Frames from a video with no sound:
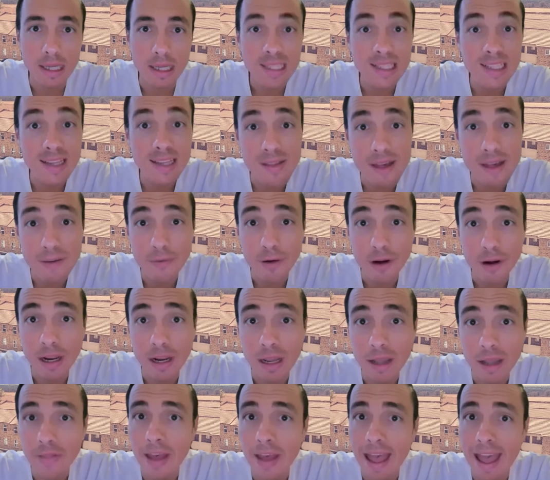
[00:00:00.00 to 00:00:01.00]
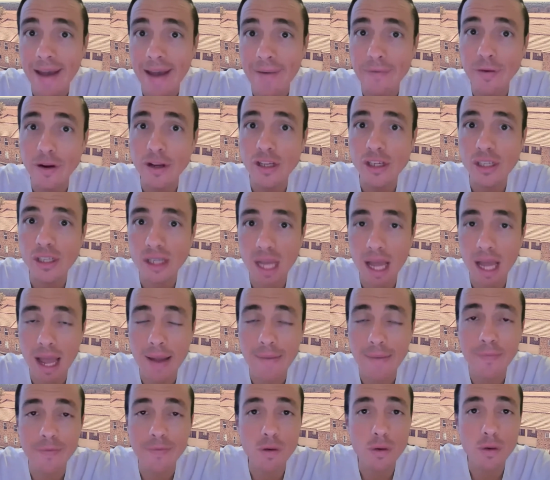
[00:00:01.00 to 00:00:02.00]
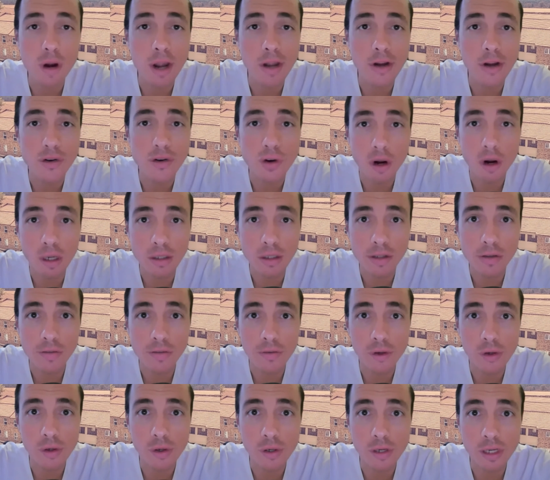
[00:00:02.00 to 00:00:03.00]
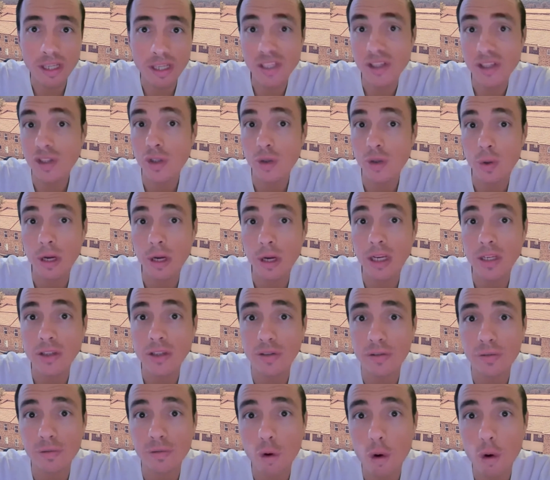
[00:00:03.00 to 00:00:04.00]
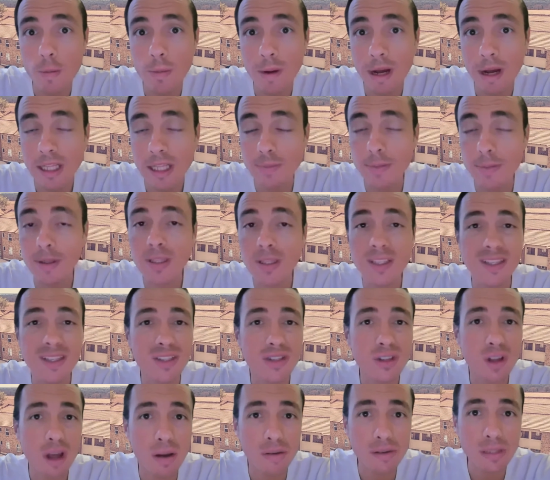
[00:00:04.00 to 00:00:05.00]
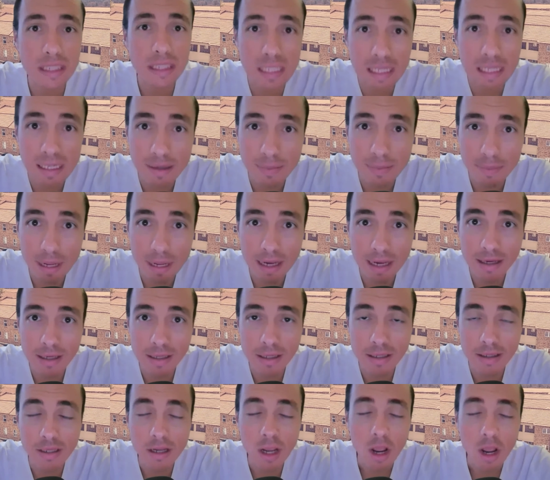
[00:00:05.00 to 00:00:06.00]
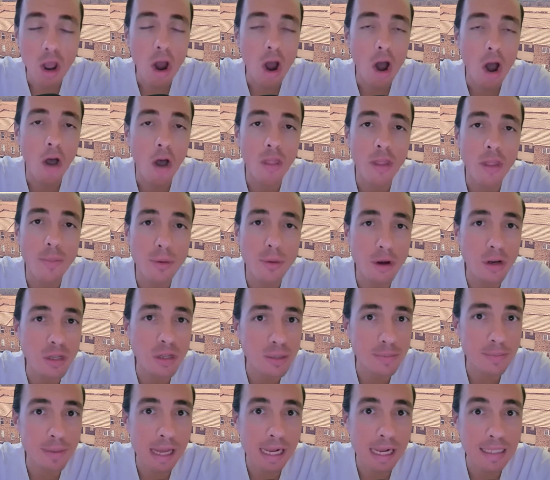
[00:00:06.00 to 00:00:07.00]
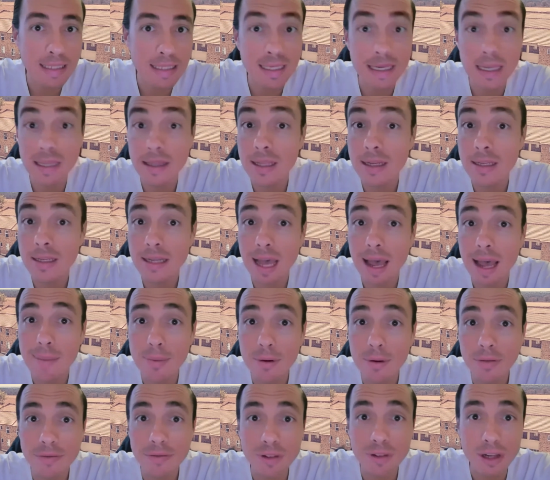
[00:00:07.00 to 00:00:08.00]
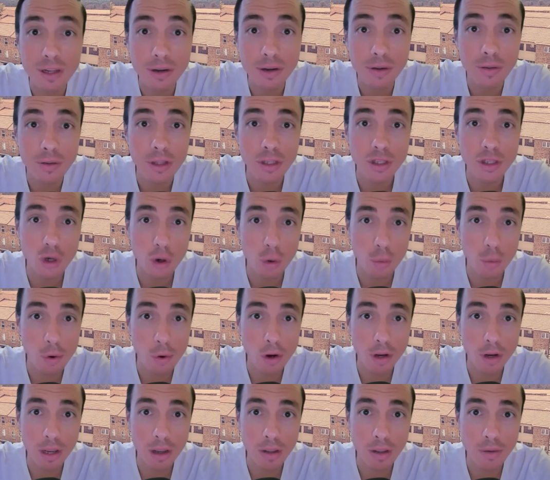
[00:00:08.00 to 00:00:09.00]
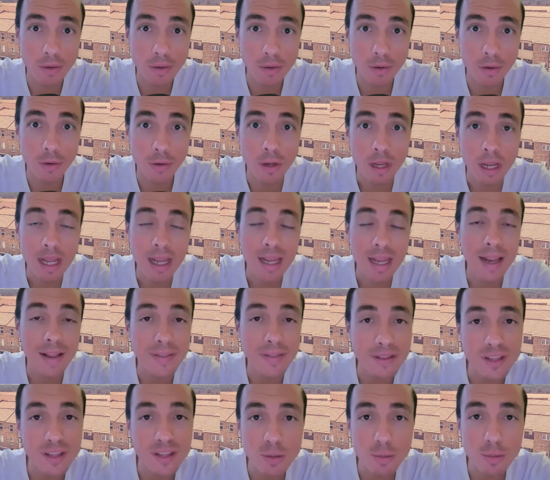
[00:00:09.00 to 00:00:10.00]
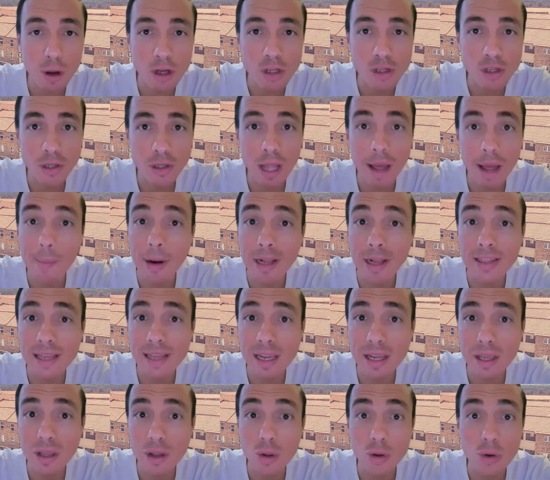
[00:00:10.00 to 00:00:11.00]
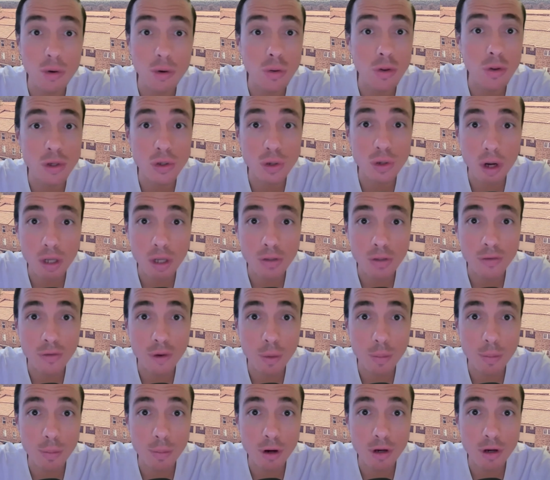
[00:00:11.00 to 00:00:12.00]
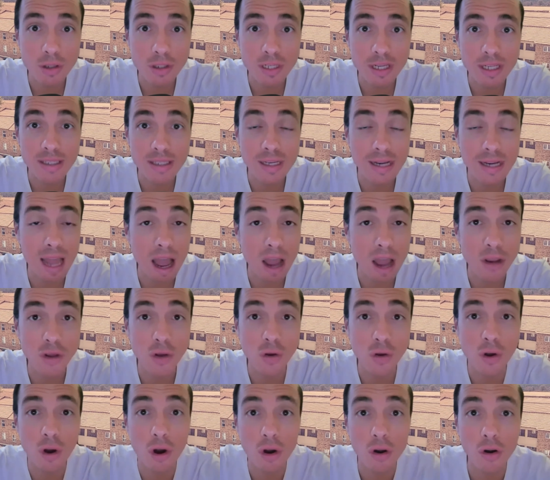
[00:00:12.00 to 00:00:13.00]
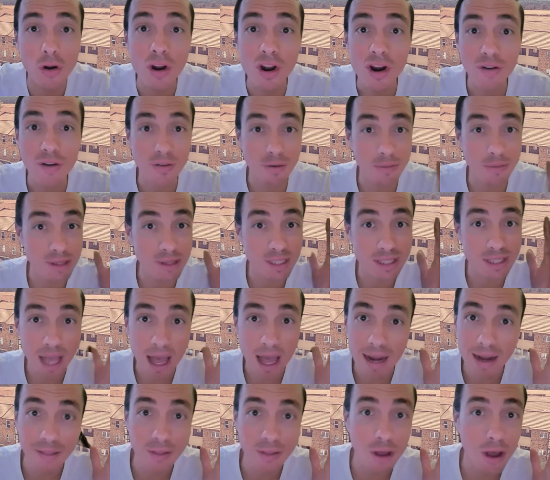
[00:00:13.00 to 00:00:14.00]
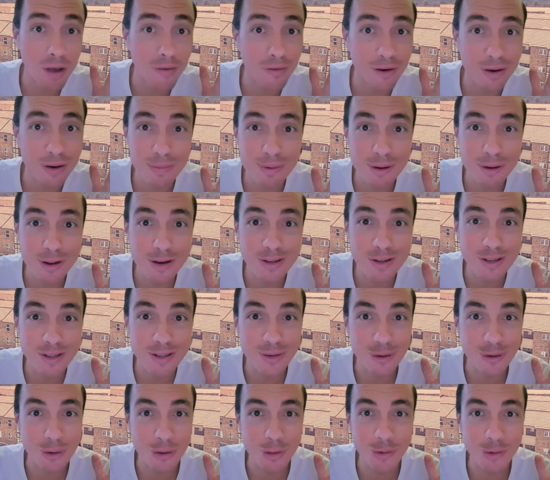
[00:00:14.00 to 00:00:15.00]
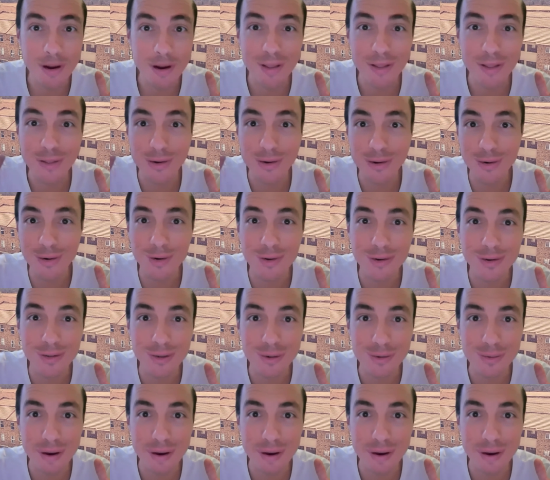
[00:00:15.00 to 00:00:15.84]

In South Africa, the average time for a transfer is 3 to 4 months, but this is obviously dependent on the municipality and the type of deal that you're working through. In this module, I'm going to take you through the transfer process and how you go from signing the offer to purchase all the way through to